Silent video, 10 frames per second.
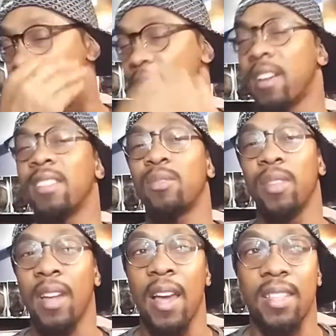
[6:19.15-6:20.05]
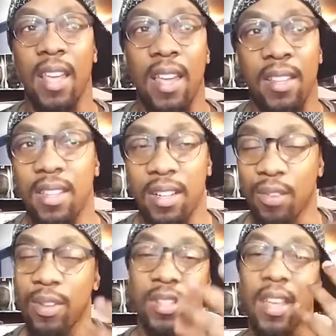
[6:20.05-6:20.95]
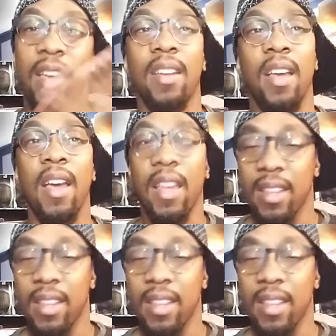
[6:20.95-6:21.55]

boom, right into the guy's head, into the Kree's head,